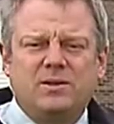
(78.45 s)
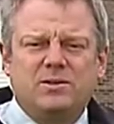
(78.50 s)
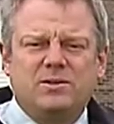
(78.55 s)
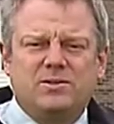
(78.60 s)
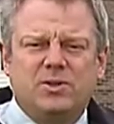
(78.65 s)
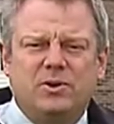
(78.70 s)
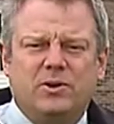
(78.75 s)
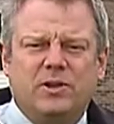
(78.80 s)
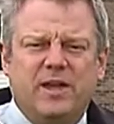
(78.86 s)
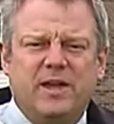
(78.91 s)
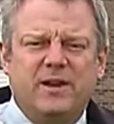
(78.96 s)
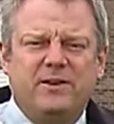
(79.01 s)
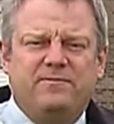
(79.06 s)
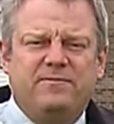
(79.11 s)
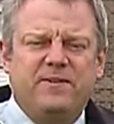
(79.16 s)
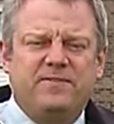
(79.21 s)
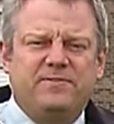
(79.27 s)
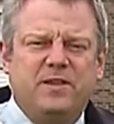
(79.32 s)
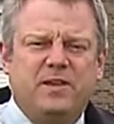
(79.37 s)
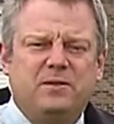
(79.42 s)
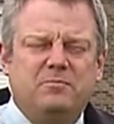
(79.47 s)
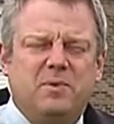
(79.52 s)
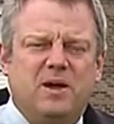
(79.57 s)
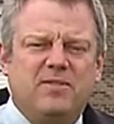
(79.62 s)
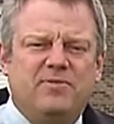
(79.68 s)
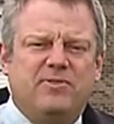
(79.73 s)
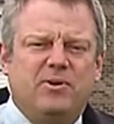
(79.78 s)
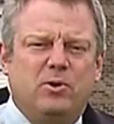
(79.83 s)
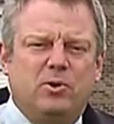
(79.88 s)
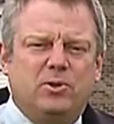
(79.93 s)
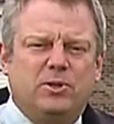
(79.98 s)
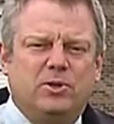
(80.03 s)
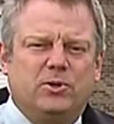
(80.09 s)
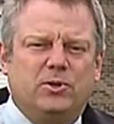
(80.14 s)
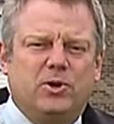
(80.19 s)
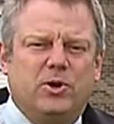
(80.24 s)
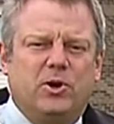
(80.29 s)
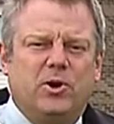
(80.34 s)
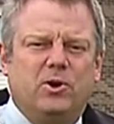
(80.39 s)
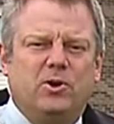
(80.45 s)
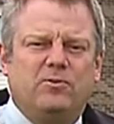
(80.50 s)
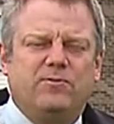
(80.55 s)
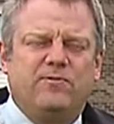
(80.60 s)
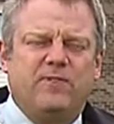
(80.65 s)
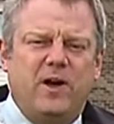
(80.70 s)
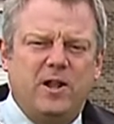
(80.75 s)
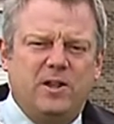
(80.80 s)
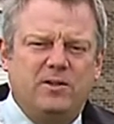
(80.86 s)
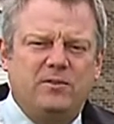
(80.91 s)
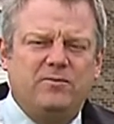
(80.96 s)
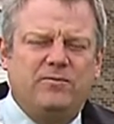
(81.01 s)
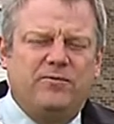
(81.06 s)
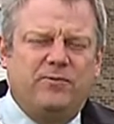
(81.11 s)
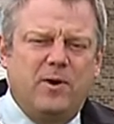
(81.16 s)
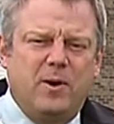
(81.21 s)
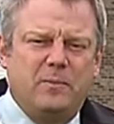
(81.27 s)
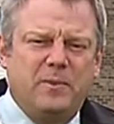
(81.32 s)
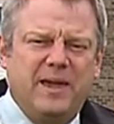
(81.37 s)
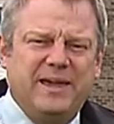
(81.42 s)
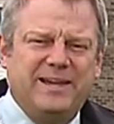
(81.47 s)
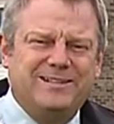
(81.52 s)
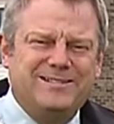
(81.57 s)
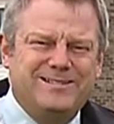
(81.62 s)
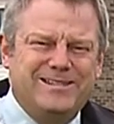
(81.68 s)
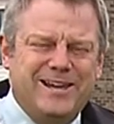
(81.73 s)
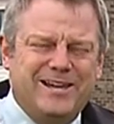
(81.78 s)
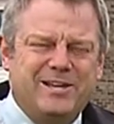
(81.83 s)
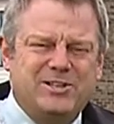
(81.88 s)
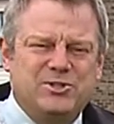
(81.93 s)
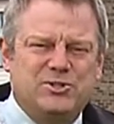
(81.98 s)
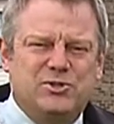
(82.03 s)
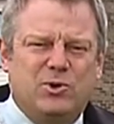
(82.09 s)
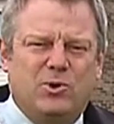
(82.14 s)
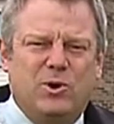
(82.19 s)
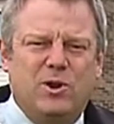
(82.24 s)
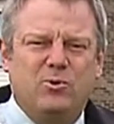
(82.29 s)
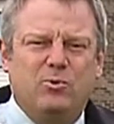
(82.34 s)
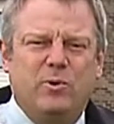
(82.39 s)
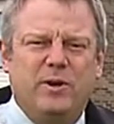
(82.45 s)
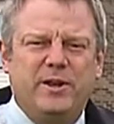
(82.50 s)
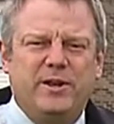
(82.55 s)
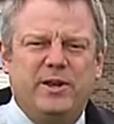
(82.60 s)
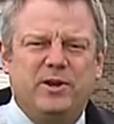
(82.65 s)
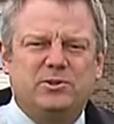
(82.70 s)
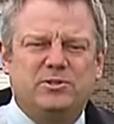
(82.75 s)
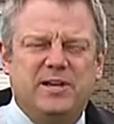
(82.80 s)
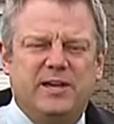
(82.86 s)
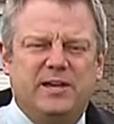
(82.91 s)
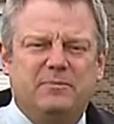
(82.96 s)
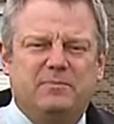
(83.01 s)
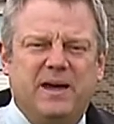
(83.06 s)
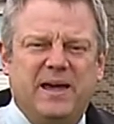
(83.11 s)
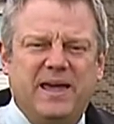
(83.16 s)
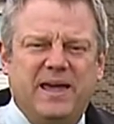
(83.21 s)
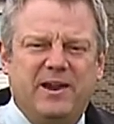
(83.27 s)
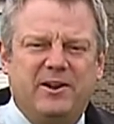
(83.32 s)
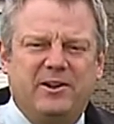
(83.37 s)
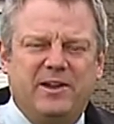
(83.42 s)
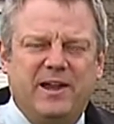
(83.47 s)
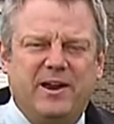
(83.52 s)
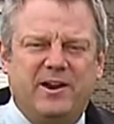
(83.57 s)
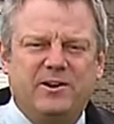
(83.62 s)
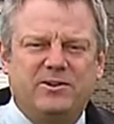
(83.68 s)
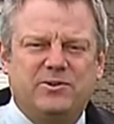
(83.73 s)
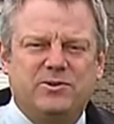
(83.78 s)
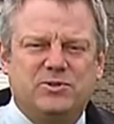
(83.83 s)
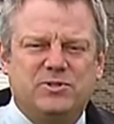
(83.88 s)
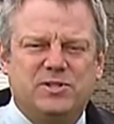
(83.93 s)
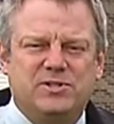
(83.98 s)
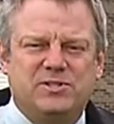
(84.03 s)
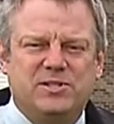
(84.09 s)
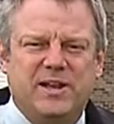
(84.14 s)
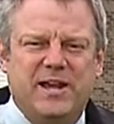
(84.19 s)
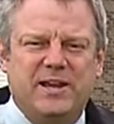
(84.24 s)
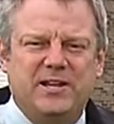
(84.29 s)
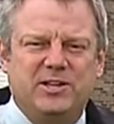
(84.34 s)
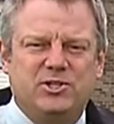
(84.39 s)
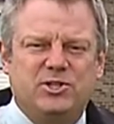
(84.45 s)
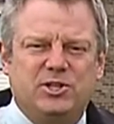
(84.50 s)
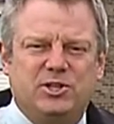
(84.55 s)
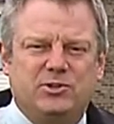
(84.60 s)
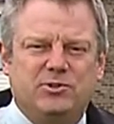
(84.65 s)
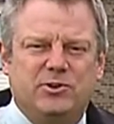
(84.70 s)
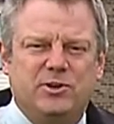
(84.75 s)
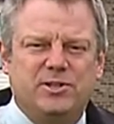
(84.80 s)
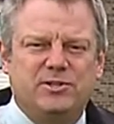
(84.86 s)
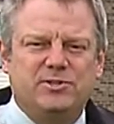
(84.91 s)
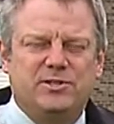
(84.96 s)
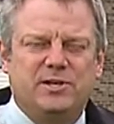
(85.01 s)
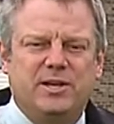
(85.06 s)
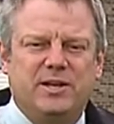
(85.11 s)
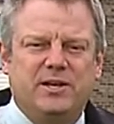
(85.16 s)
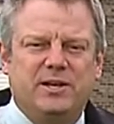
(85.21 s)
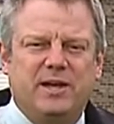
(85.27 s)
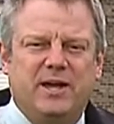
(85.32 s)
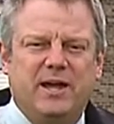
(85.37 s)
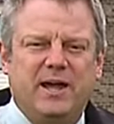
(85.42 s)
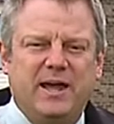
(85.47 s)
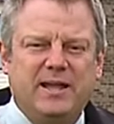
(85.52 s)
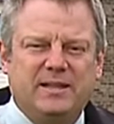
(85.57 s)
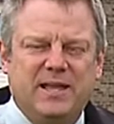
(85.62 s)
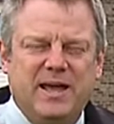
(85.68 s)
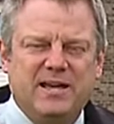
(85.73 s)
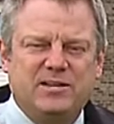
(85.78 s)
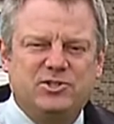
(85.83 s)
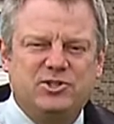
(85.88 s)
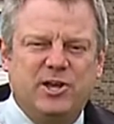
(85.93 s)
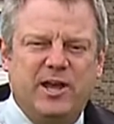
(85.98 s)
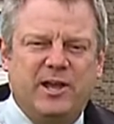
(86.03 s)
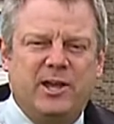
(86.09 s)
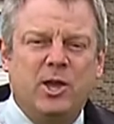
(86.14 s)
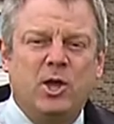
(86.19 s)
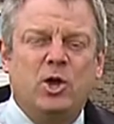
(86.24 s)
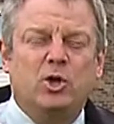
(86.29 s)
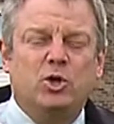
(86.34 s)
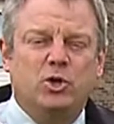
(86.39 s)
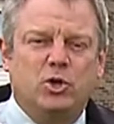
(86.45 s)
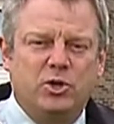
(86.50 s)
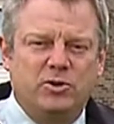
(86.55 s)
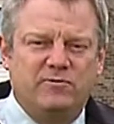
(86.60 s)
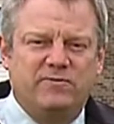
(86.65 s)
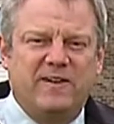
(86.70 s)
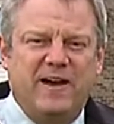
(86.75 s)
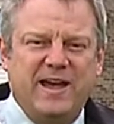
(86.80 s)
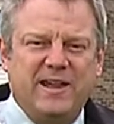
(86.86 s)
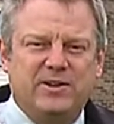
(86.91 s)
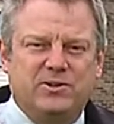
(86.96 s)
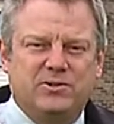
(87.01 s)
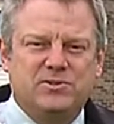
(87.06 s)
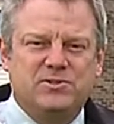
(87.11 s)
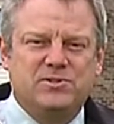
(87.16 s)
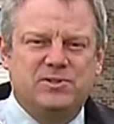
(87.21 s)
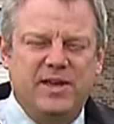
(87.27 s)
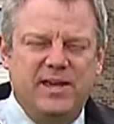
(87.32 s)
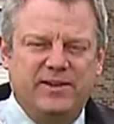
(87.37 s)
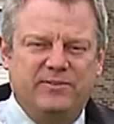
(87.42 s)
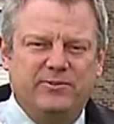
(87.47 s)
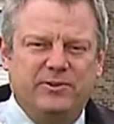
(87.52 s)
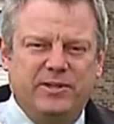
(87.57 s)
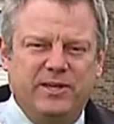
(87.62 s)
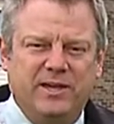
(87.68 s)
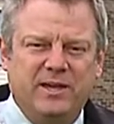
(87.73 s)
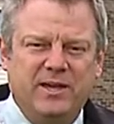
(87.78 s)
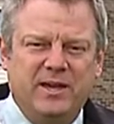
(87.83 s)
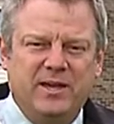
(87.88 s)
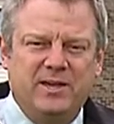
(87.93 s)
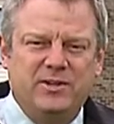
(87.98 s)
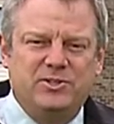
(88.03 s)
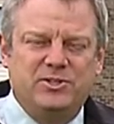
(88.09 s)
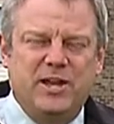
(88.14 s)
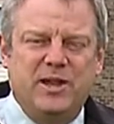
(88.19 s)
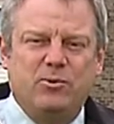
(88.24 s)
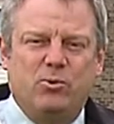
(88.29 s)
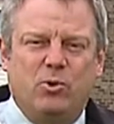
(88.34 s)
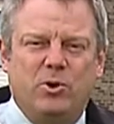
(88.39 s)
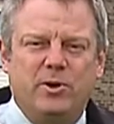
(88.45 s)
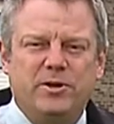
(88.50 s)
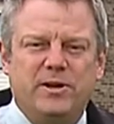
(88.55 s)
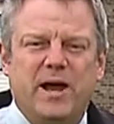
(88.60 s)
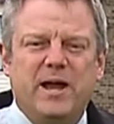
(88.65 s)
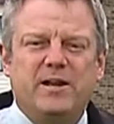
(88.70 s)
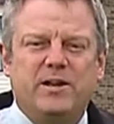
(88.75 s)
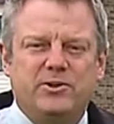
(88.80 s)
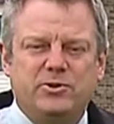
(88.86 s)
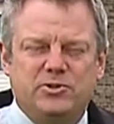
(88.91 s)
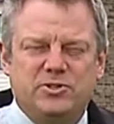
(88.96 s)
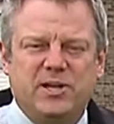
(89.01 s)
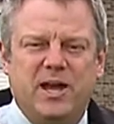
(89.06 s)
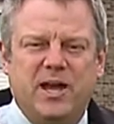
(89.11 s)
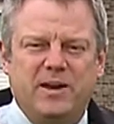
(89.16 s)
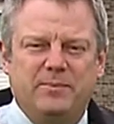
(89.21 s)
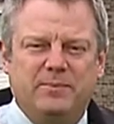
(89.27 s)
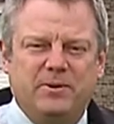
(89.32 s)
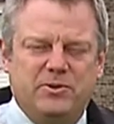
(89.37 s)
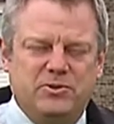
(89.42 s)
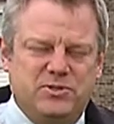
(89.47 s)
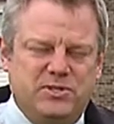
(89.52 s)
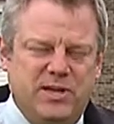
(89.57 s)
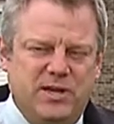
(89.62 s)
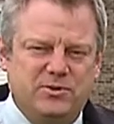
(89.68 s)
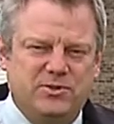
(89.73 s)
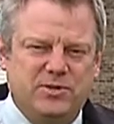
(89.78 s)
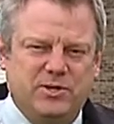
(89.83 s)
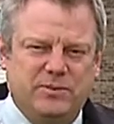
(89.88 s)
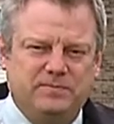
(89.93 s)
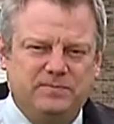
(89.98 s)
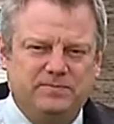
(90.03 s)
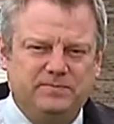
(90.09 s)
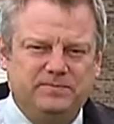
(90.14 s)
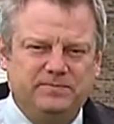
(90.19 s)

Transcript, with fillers: So again, a 15-month-old little girl fallen from a second-story window taken by air care to Cincinnati Children's, and uh, at last check, good vitals, thankfully. Jay Warren, 9 on your side, Pierce Township.